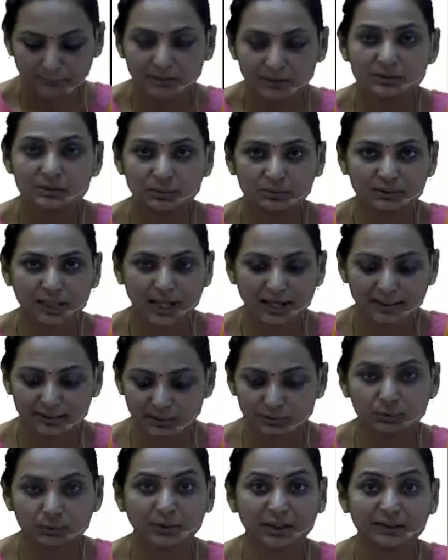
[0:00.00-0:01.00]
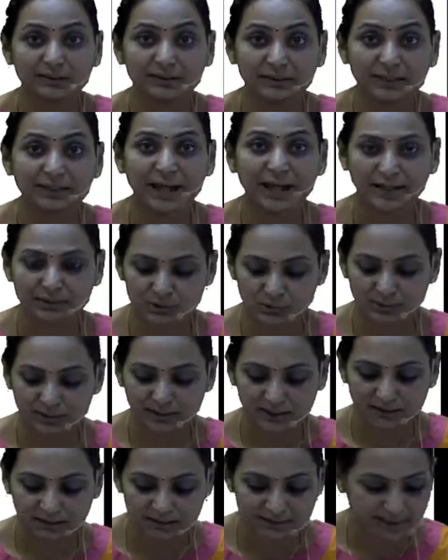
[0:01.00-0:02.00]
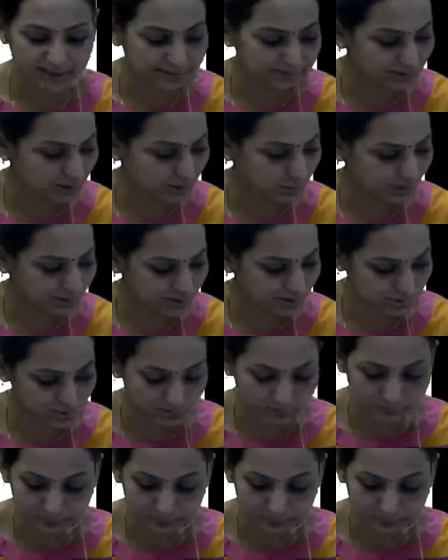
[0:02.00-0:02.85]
so that you can then actually understand the question.